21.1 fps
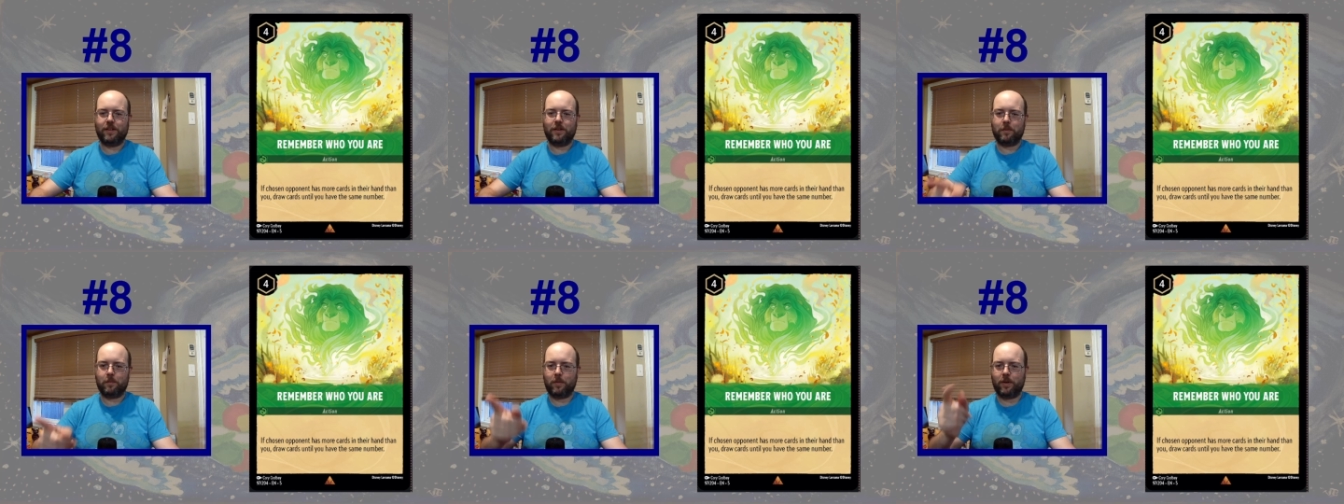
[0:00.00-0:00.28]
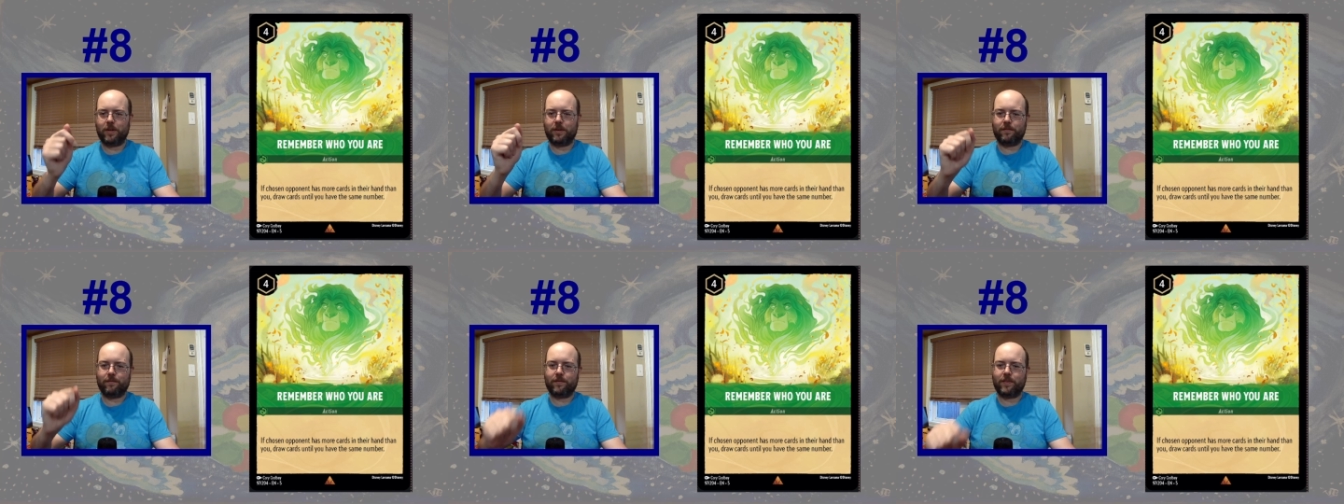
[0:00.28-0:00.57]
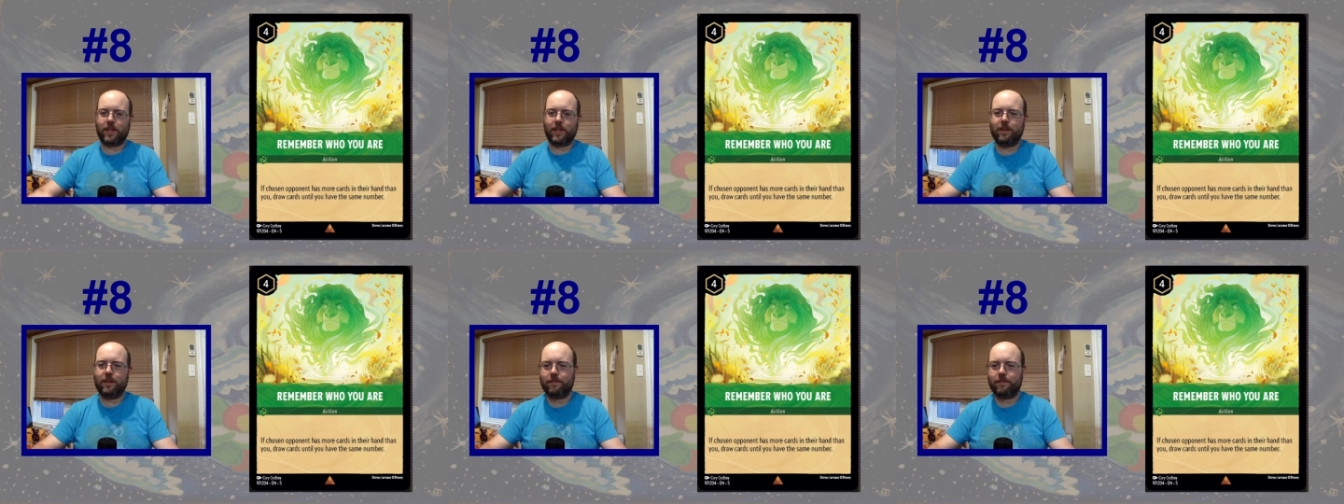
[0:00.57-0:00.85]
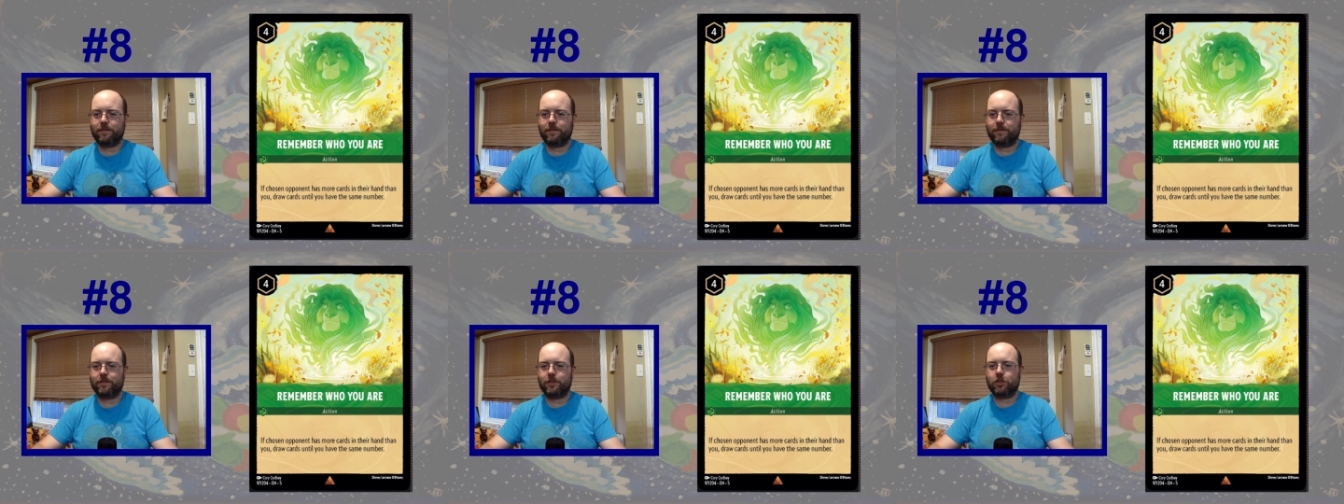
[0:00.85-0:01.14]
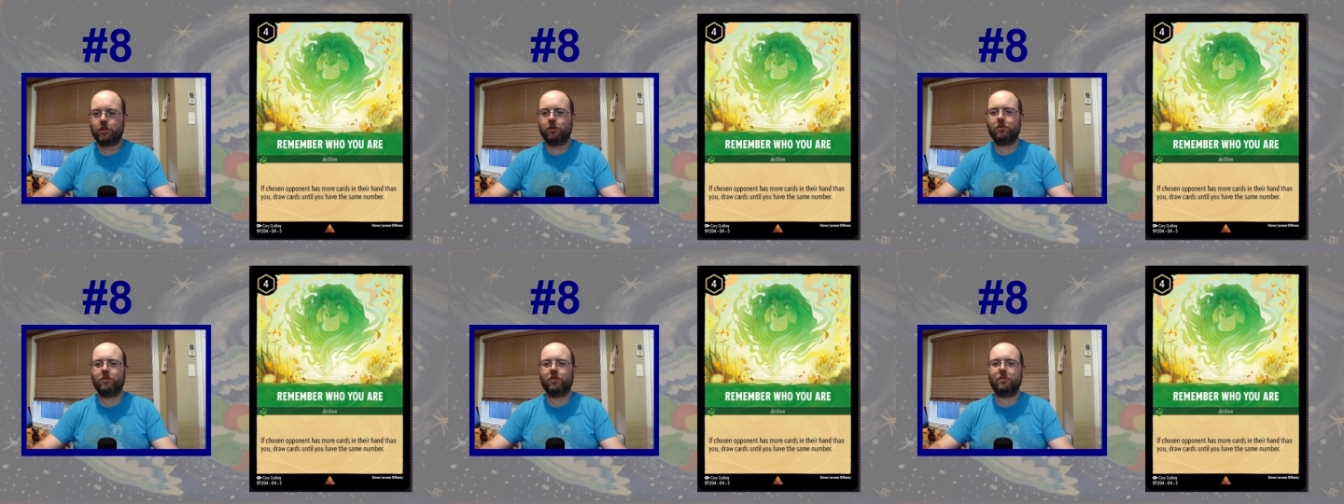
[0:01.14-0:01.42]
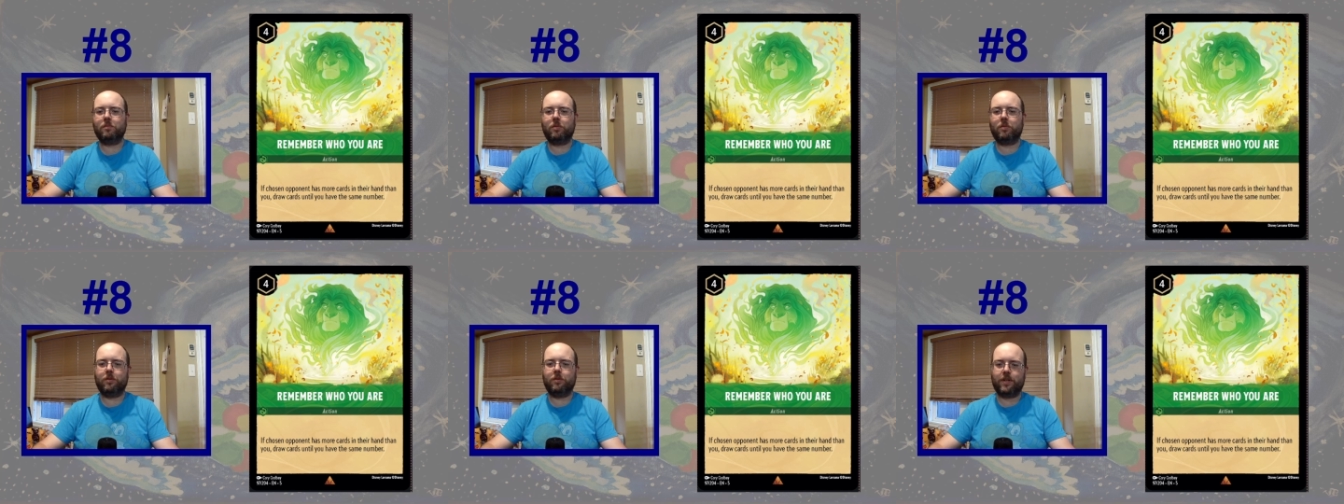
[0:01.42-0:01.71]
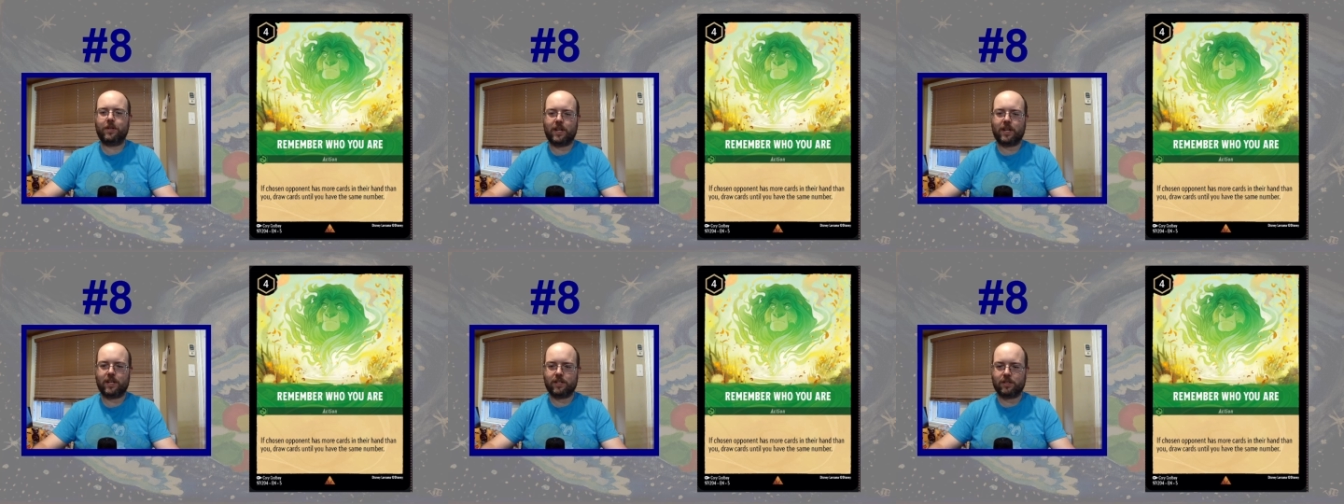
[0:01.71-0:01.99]
But if chosen
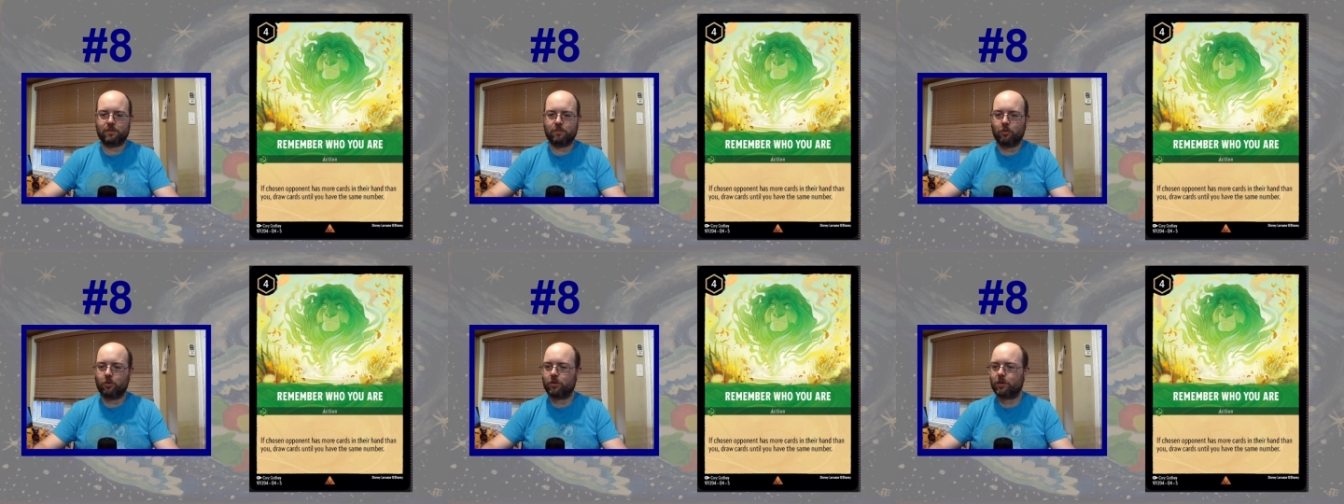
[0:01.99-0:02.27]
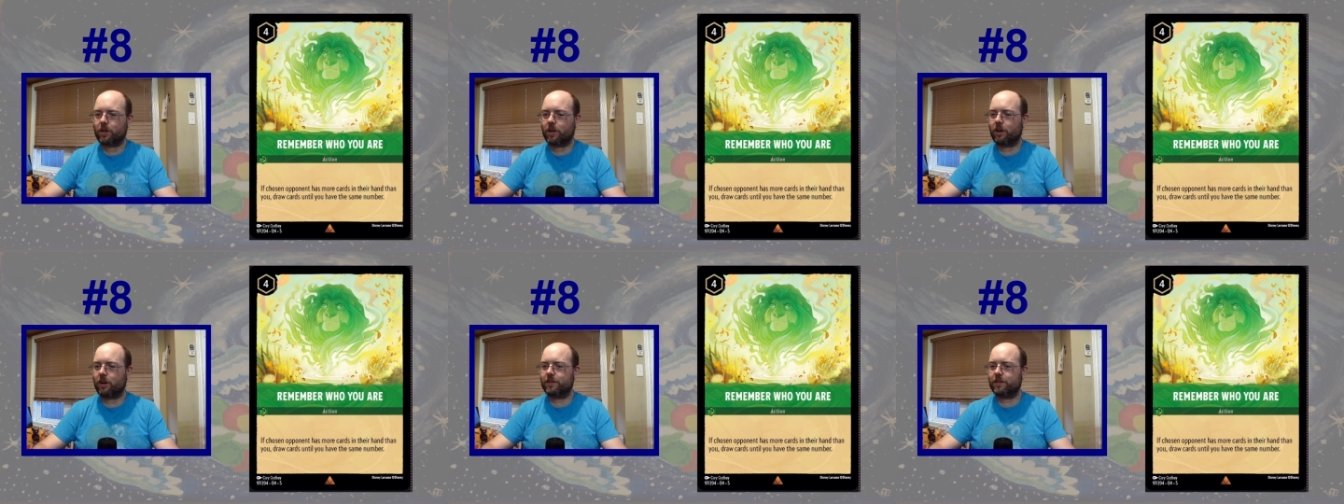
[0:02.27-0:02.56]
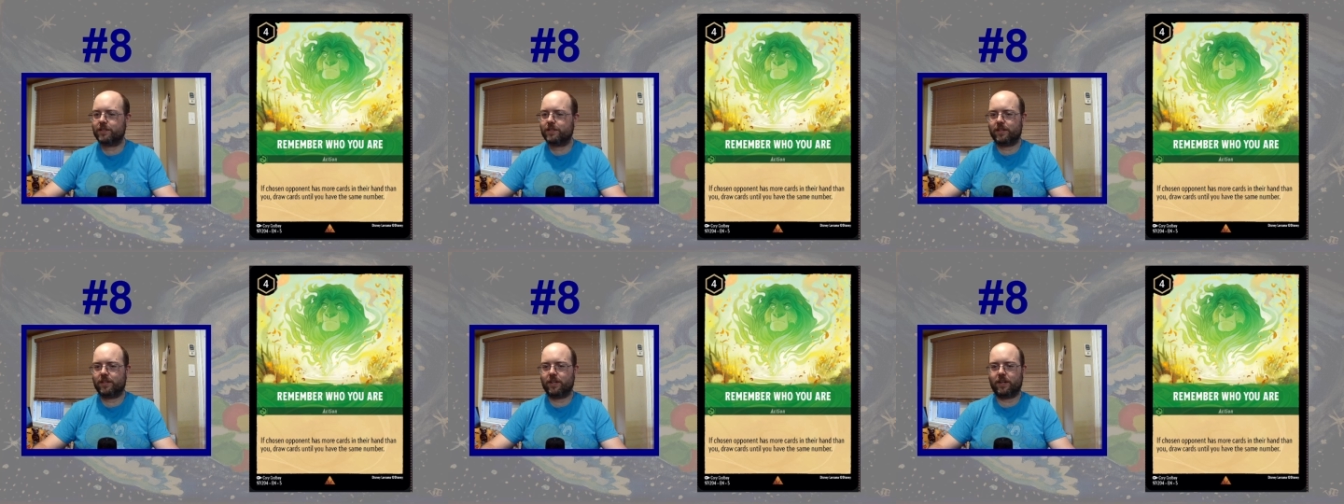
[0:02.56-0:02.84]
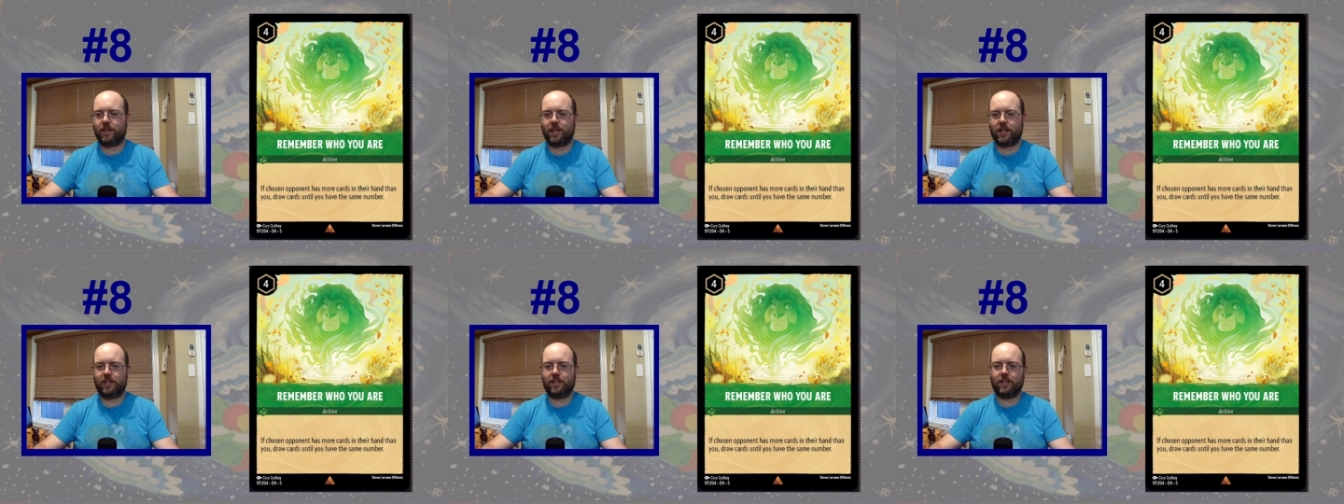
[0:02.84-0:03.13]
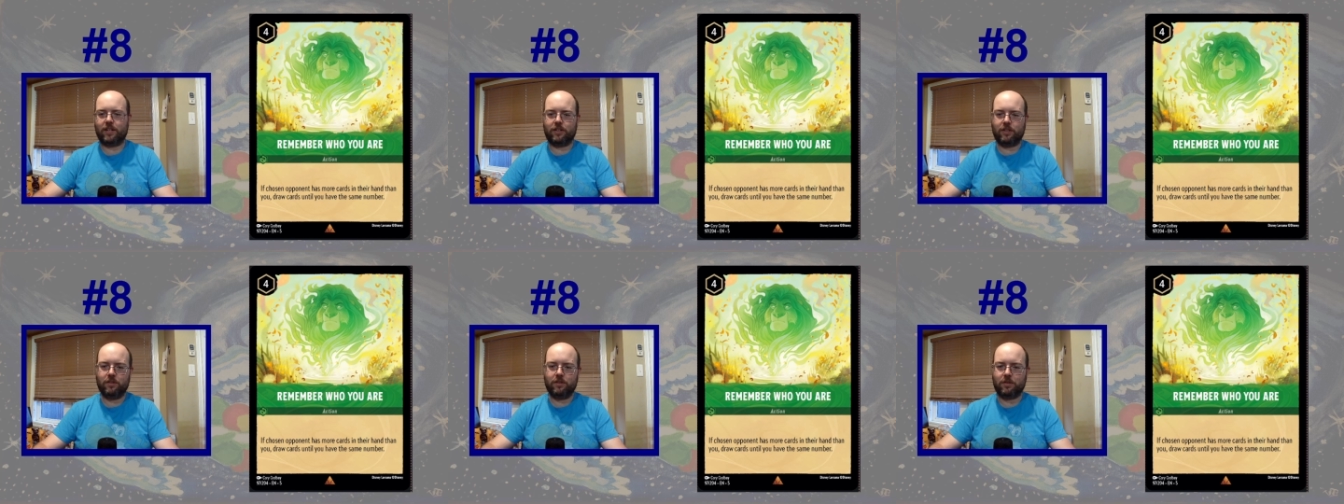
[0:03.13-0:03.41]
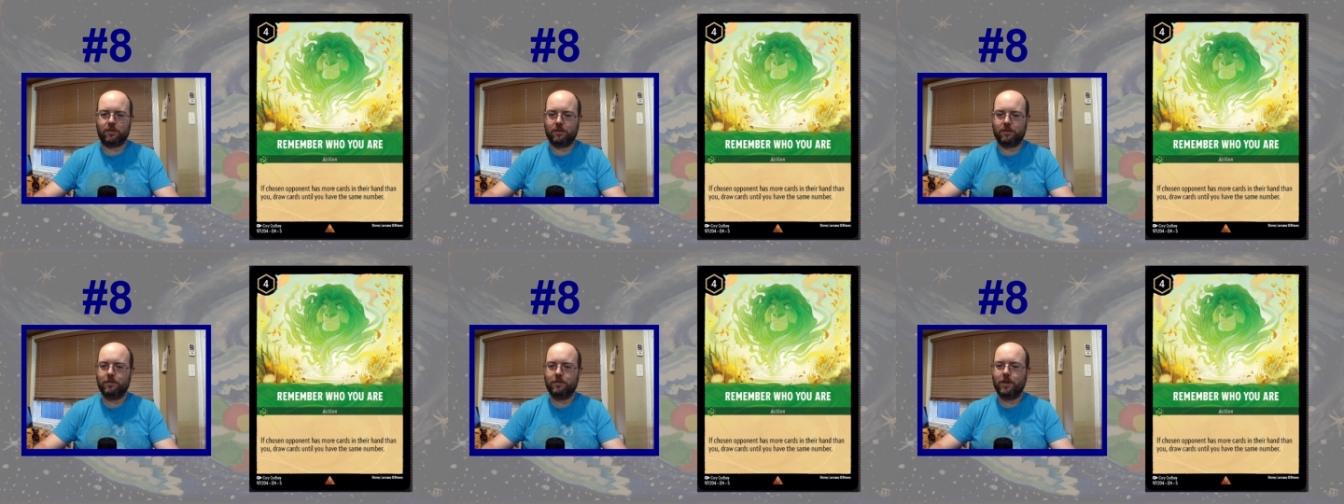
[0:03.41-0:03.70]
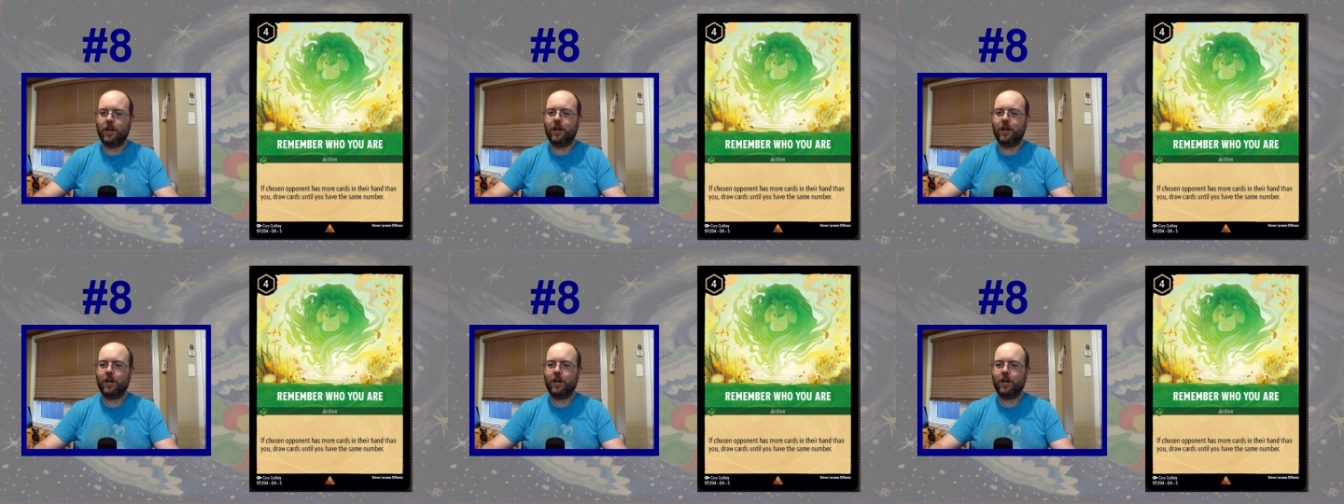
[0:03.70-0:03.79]
opponent has more cards in their hand than you do,